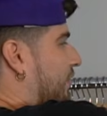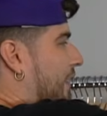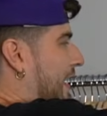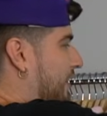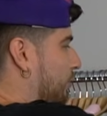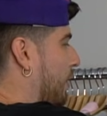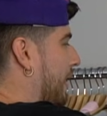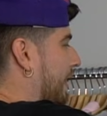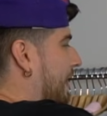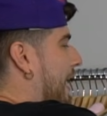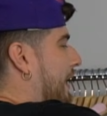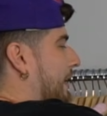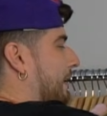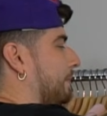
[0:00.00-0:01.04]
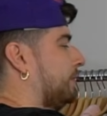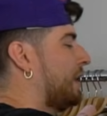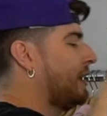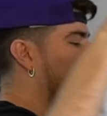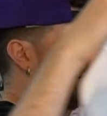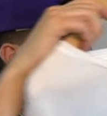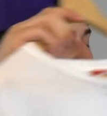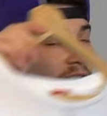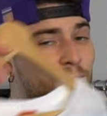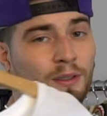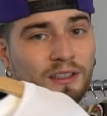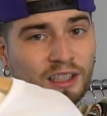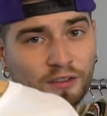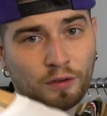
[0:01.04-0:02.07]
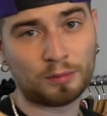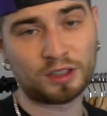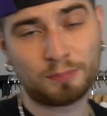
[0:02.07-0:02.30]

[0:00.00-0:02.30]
So that's why I got it. Now this piece is from a